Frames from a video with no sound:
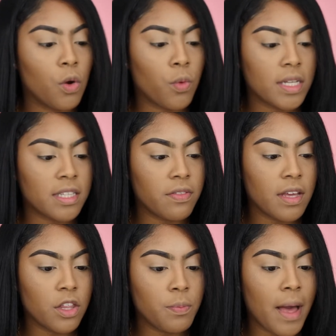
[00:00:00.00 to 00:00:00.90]
rest of
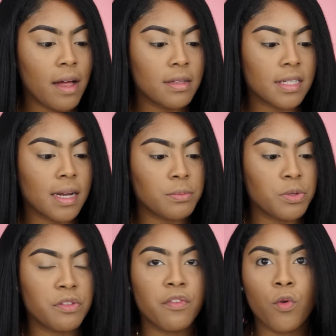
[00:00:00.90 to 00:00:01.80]
the other palettes. It comes
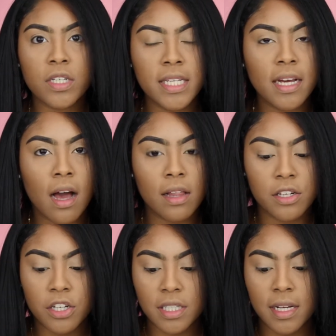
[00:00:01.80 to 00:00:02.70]
with 14 colors,